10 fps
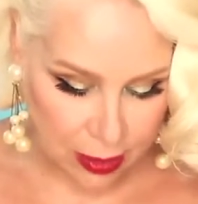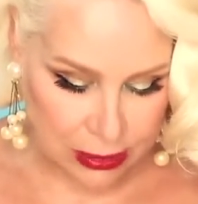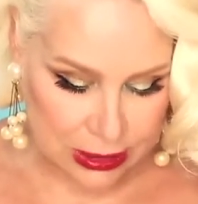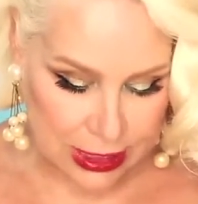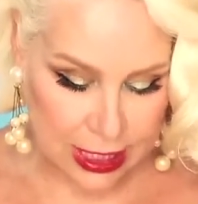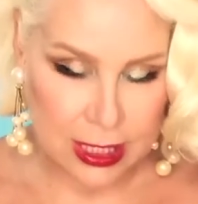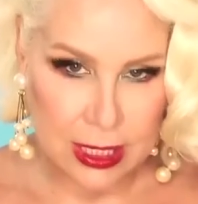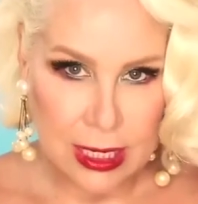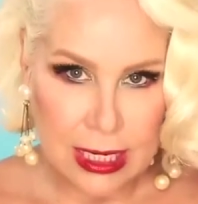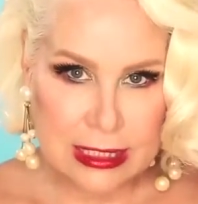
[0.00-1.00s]
I would say
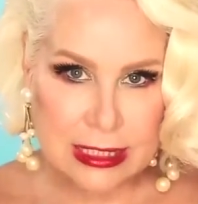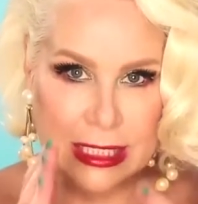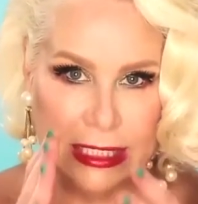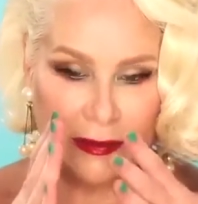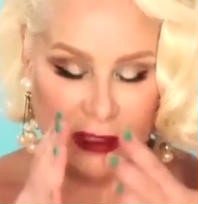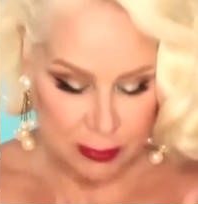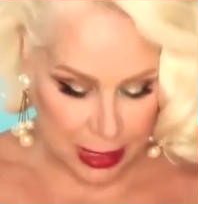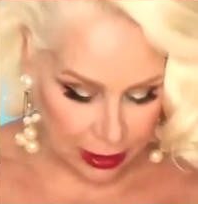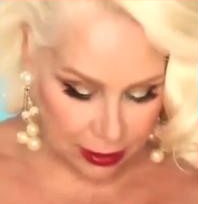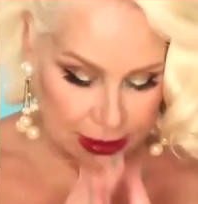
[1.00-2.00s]
it's a sense of smell,